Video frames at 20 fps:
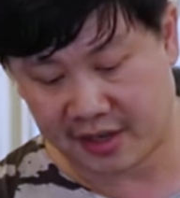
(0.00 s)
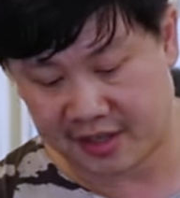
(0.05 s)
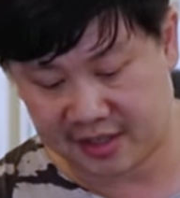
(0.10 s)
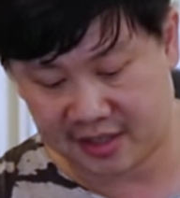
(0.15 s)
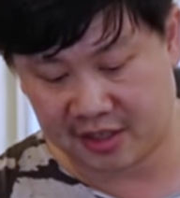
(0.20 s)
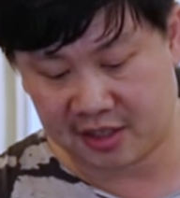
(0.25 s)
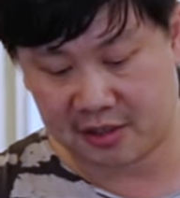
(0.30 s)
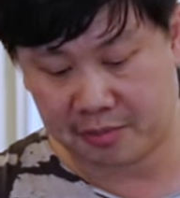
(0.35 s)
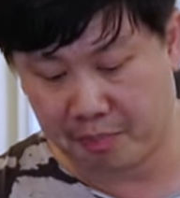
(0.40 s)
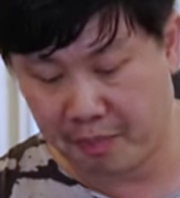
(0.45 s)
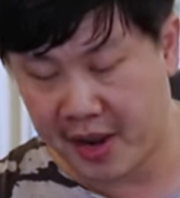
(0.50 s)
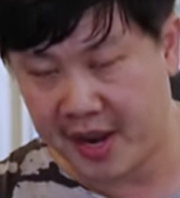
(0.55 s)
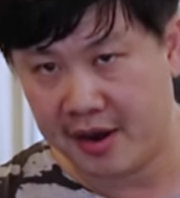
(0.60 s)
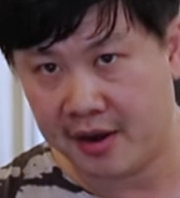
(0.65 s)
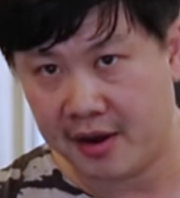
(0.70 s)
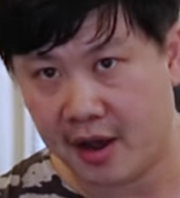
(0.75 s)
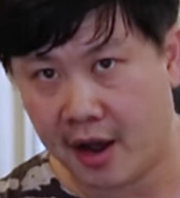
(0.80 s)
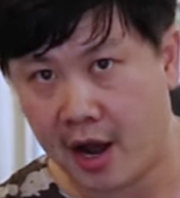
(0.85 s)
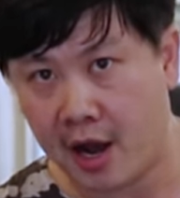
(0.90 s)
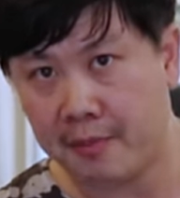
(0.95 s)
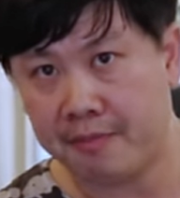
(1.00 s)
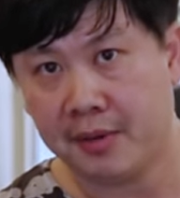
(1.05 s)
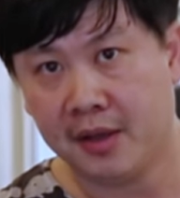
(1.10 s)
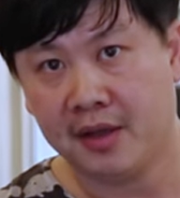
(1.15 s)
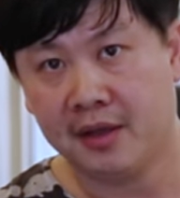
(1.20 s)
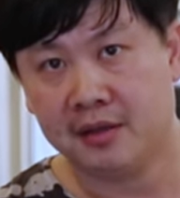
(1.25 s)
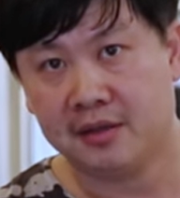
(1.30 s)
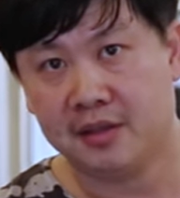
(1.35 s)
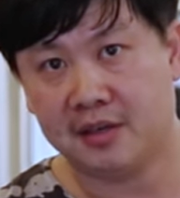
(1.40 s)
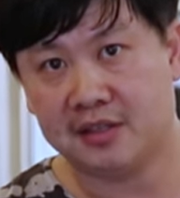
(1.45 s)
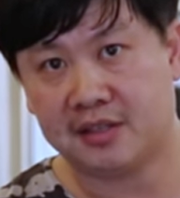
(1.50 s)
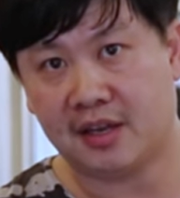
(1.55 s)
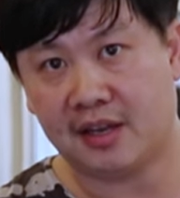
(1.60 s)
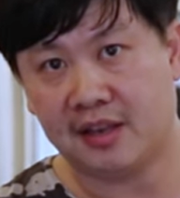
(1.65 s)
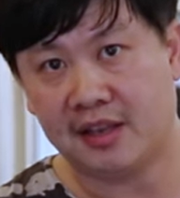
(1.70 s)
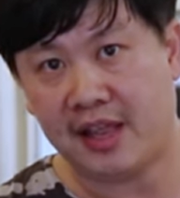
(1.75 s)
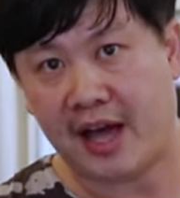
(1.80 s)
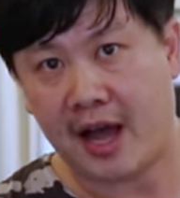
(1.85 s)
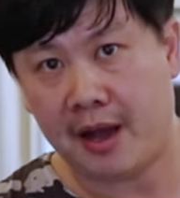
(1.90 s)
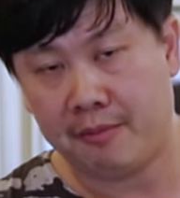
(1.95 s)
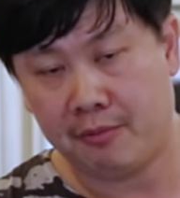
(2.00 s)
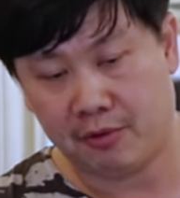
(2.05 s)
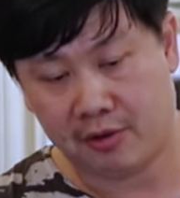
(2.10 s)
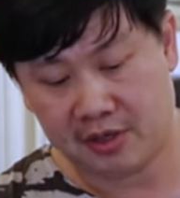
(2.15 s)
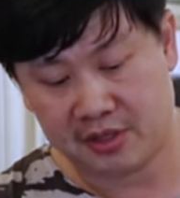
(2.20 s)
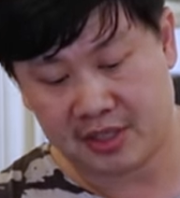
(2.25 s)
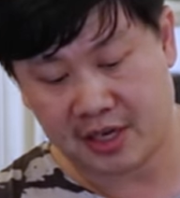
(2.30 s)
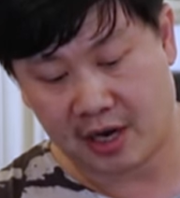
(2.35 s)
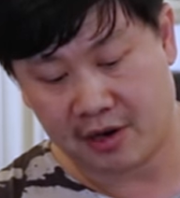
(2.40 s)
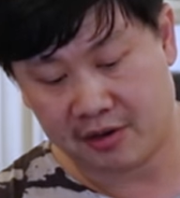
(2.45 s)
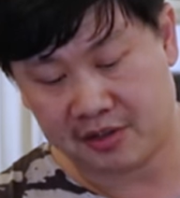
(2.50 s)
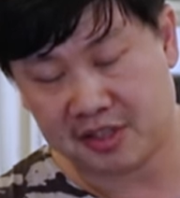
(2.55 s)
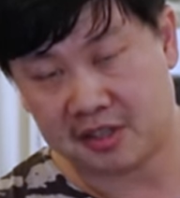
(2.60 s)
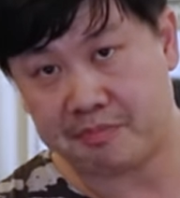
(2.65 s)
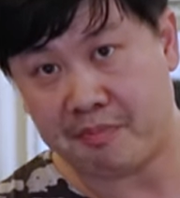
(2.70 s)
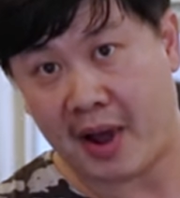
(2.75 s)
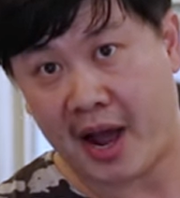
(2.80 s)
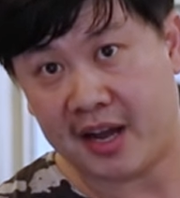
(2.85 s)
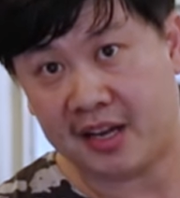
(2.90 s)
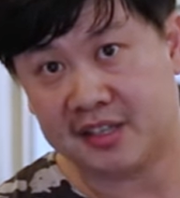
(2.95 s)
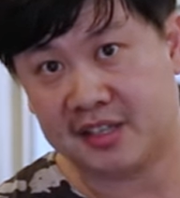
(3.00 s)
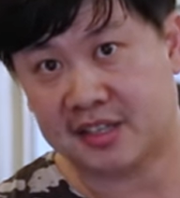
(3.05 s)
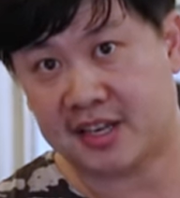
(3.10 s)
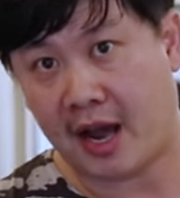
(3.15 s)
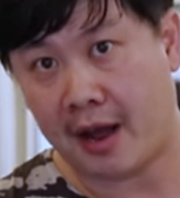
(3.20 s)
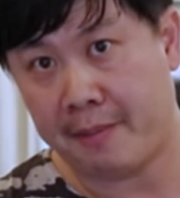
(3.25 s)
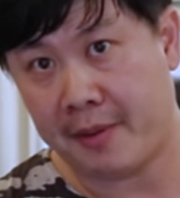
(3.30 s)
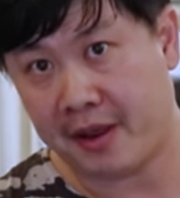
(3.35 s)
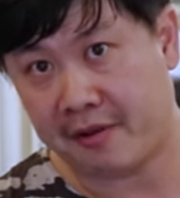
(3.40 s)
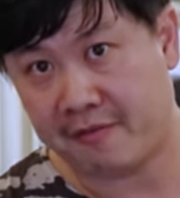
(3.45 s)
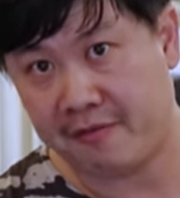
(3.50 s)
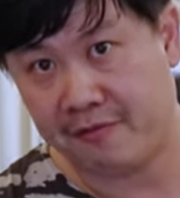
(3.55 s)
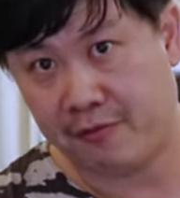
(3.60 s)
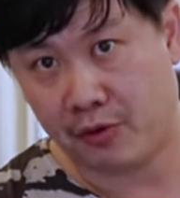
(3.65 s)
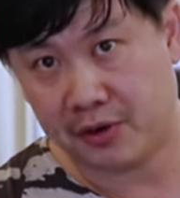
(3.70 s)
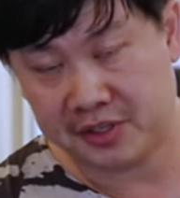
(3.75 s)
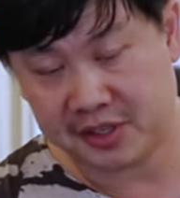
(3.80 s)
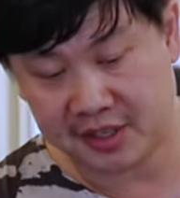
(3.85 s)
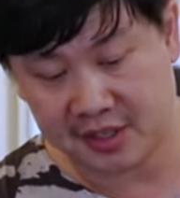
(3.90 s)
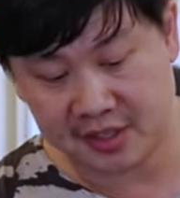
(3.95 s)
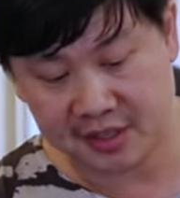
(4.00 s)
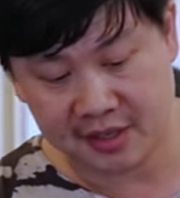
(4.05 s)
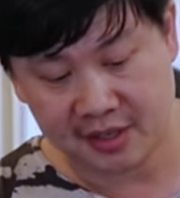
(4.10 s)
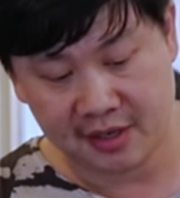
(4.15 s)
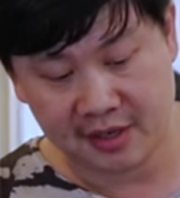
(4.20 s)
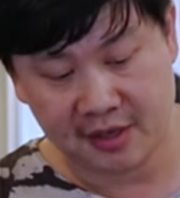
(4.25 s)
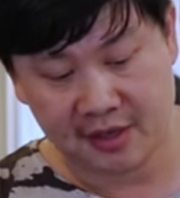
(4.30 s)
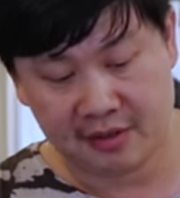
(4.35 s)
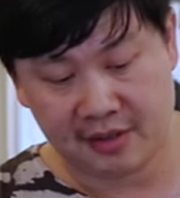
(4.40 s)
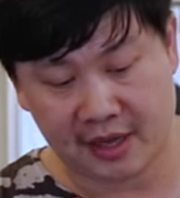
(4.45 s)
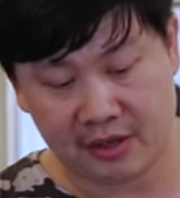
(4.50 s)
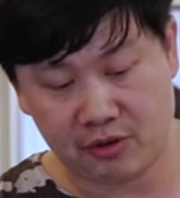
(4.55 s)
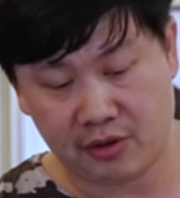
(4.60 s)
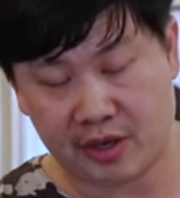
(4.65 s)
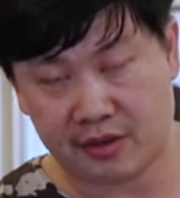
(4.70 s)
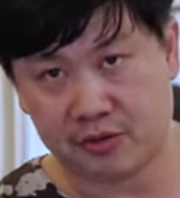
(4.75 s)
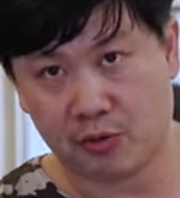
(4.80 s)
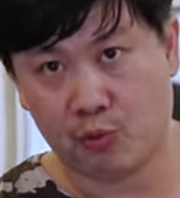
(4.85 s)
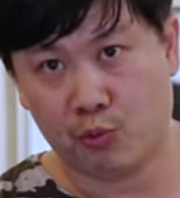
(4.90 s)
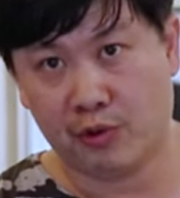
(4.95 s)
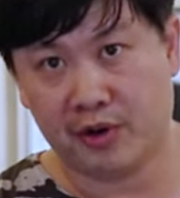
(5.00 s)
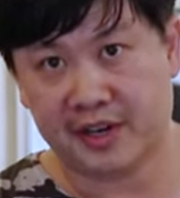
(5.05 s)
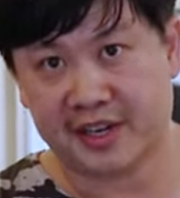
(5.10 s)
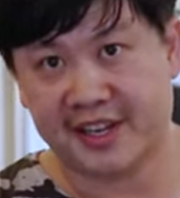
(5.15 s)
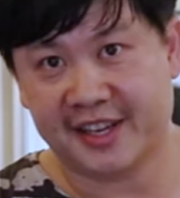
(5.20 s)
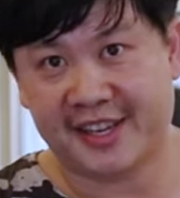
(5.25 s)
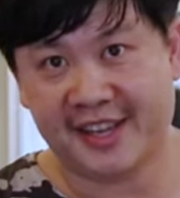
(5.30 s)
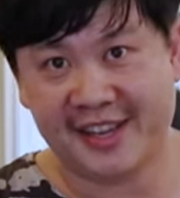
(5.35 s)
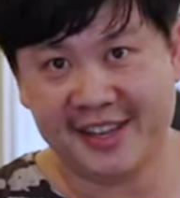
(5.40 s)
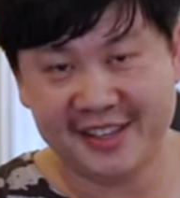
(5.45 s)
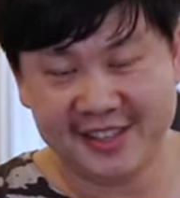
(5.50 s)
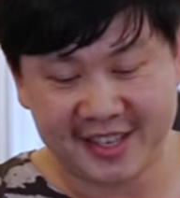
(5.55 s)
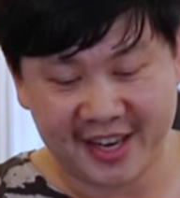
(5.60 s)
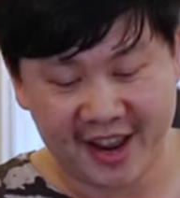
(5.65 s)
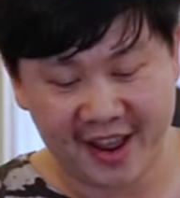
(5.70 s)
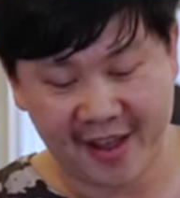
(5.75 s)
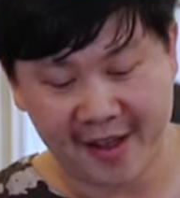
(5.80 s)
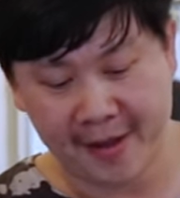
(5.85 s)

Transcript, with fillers: as it spins up, there's a lot more gyroscopic forces that you have to work against.